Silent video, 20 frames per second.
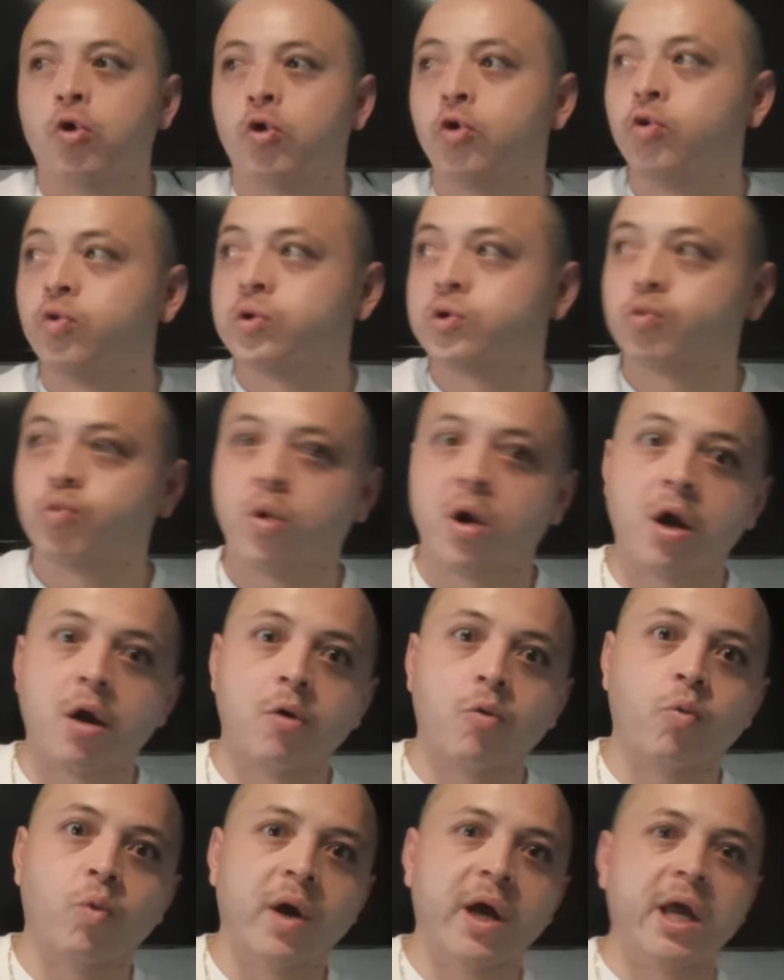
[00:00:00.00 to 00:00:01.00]
who was where
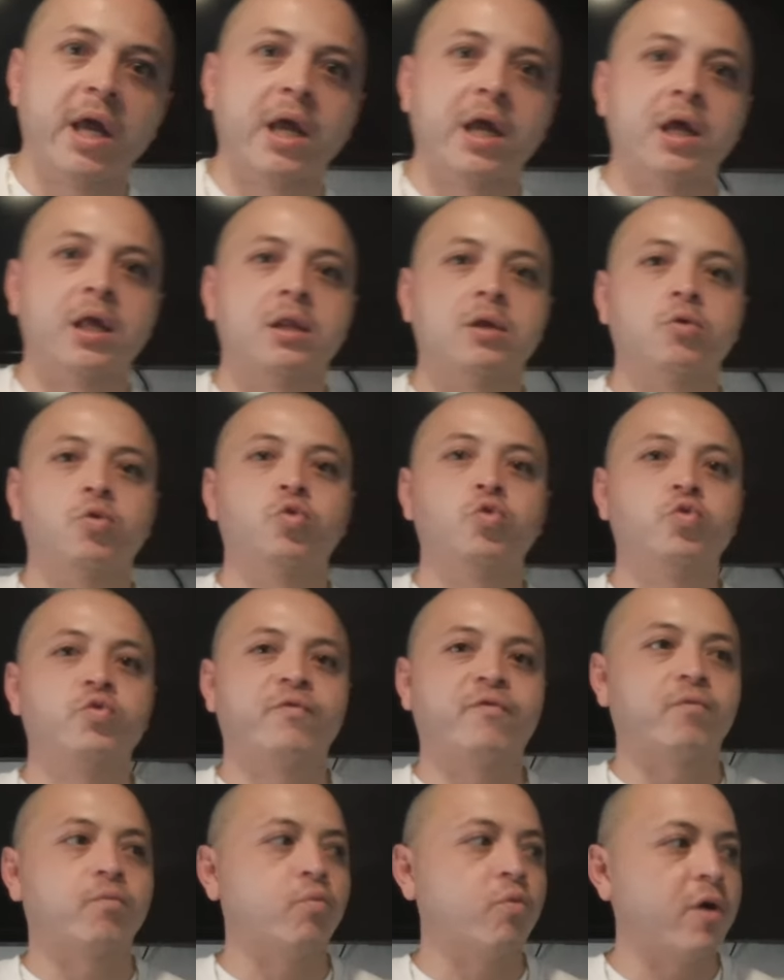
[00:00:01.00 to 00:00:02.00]
and when and who's
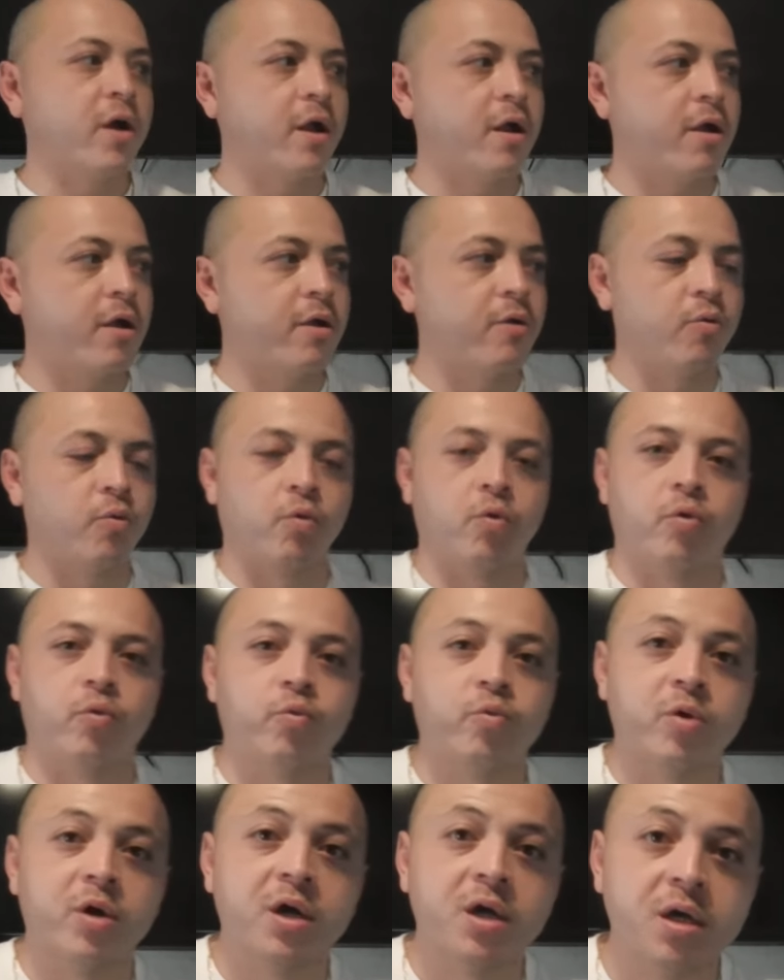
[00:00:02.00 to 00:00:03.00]
from where
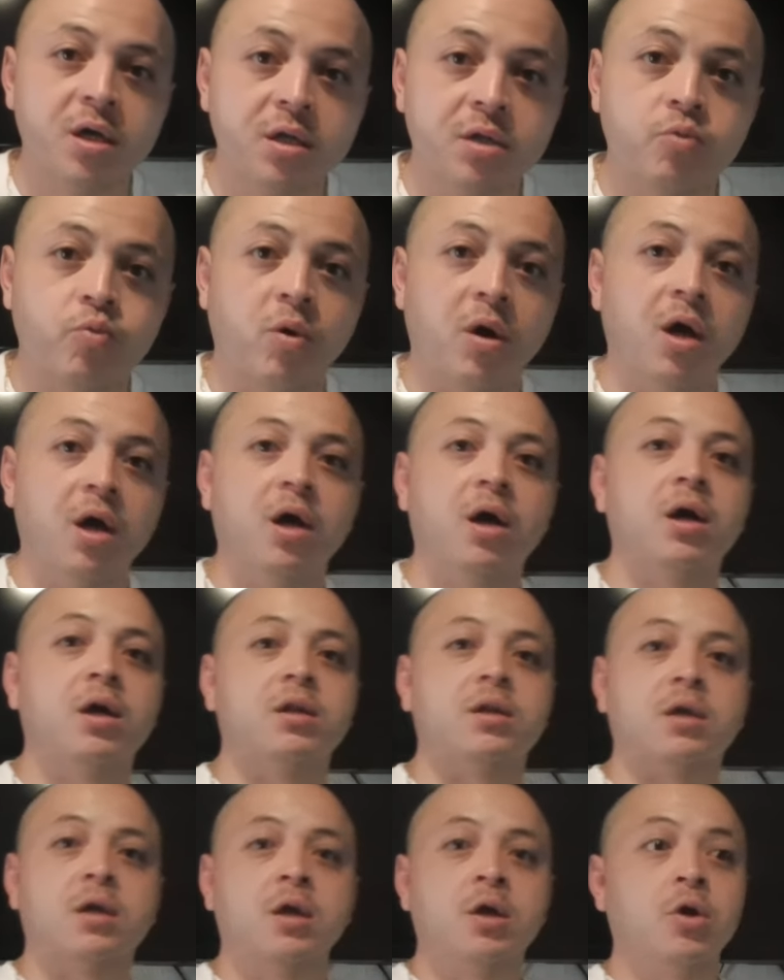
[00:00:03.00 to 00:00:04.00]
and what hoods were
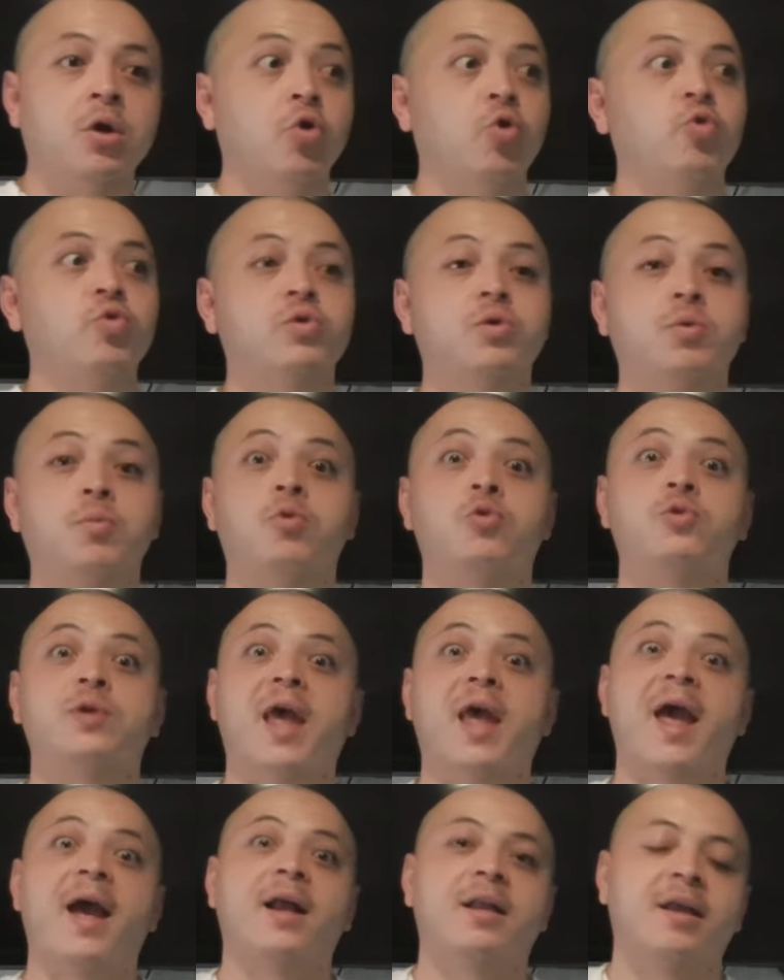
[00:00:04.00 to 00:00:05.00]
and who's the most
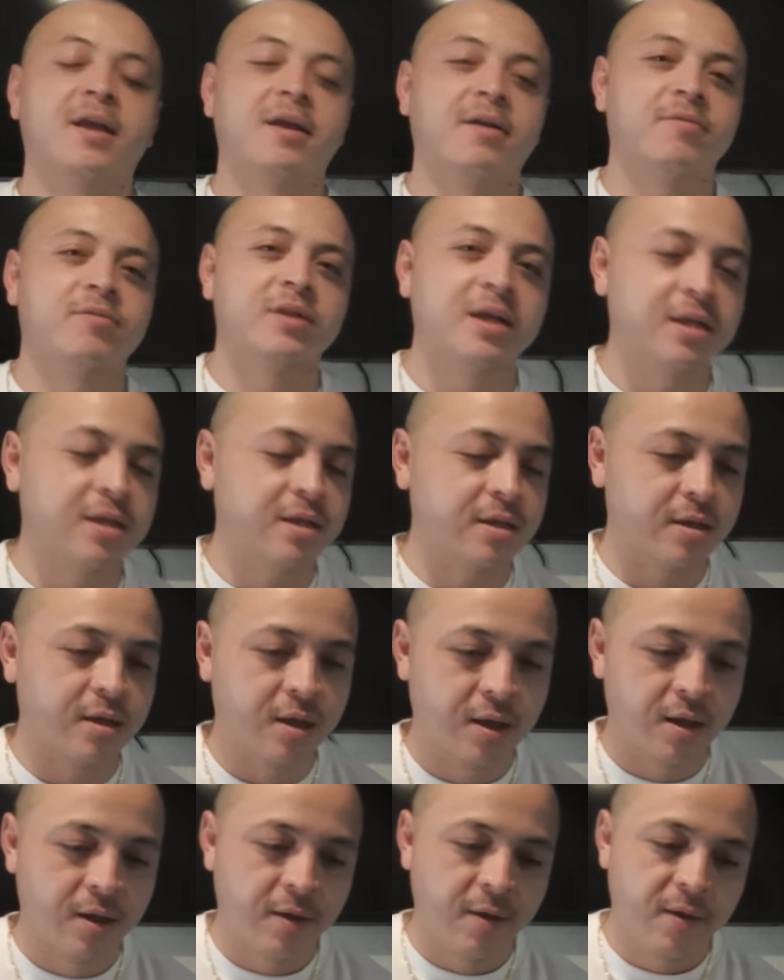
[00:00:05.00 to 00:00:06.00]
active and things,
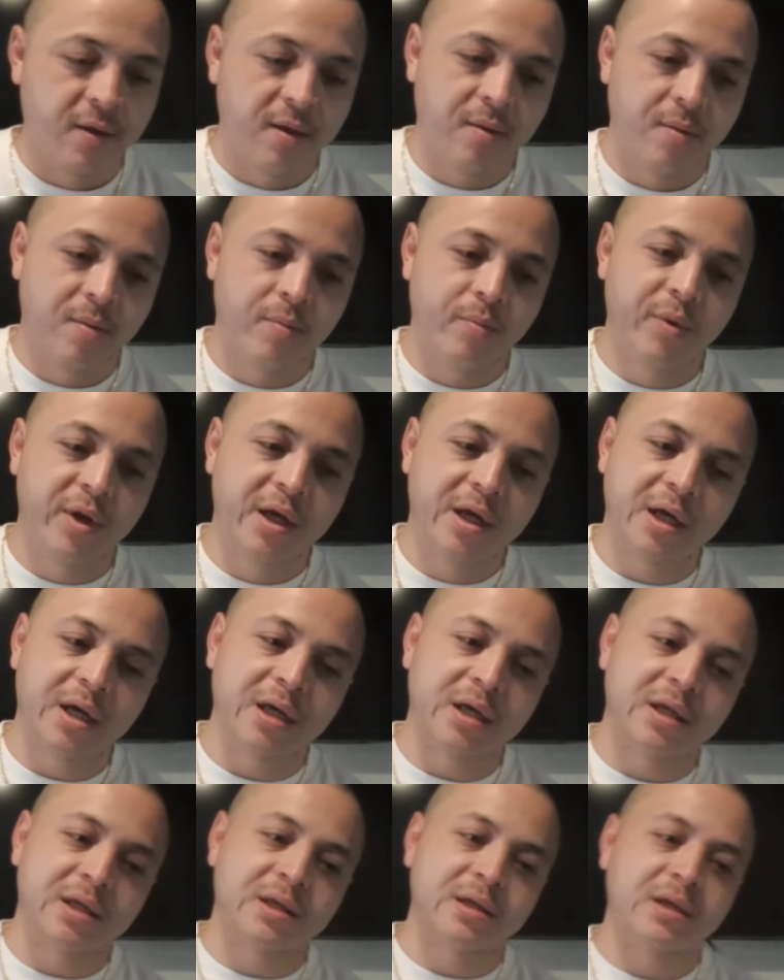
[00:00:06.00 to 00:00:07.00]

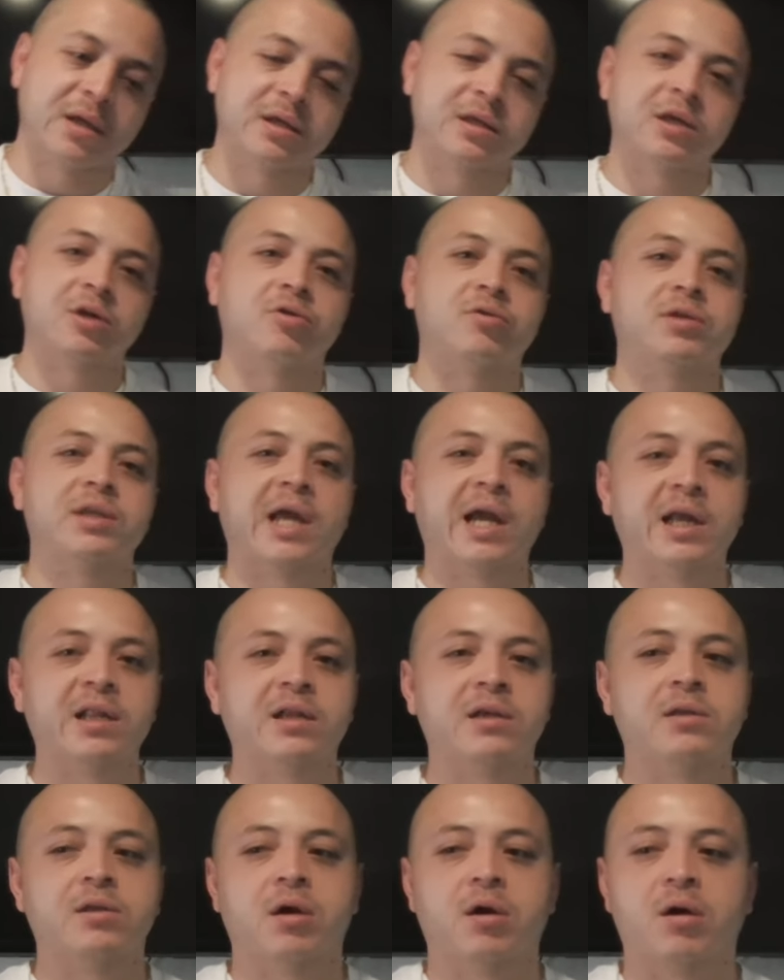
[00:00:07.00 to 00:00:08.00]
because it's
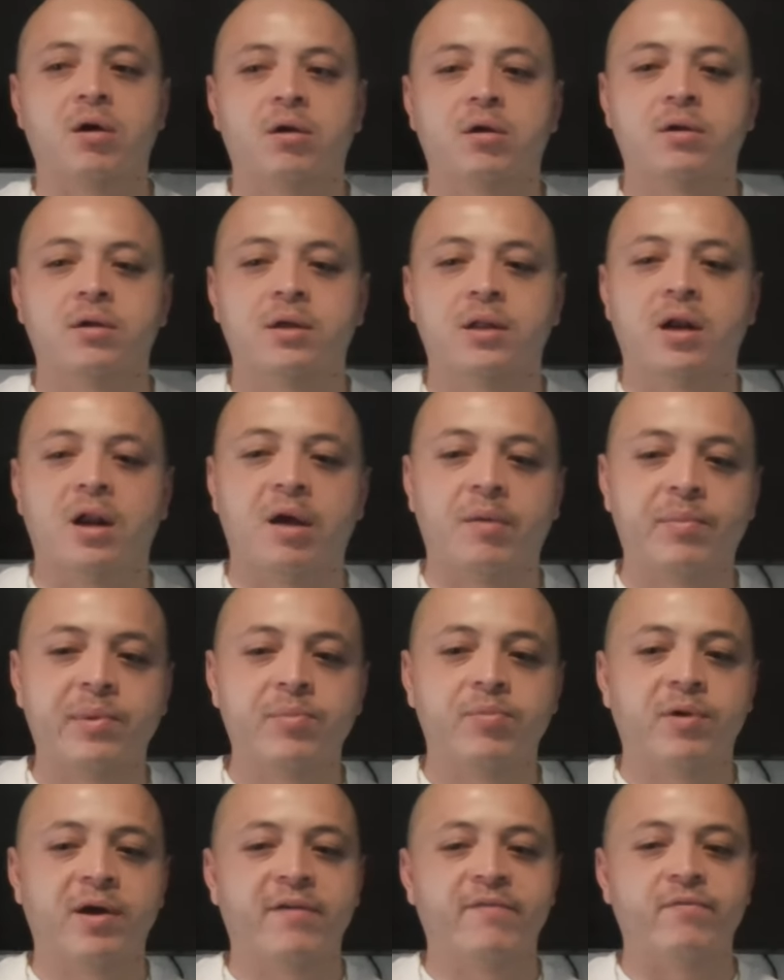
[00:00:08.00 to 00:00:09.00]
entertaining, dog, and a lot of
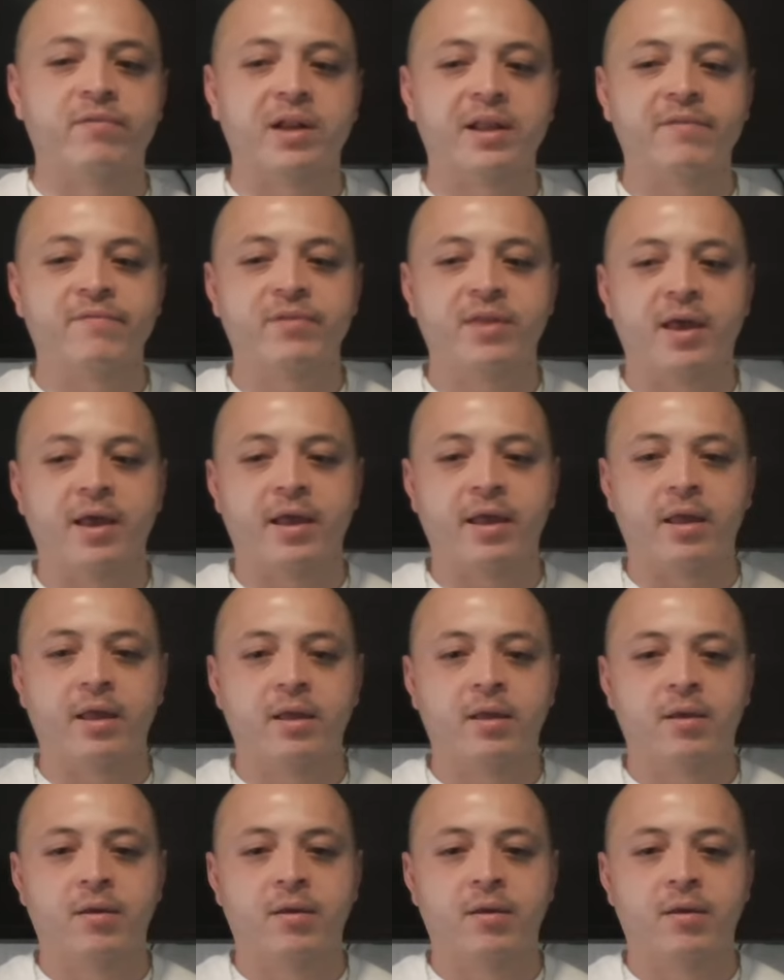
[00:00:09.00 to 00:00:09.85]
people haven't lived that.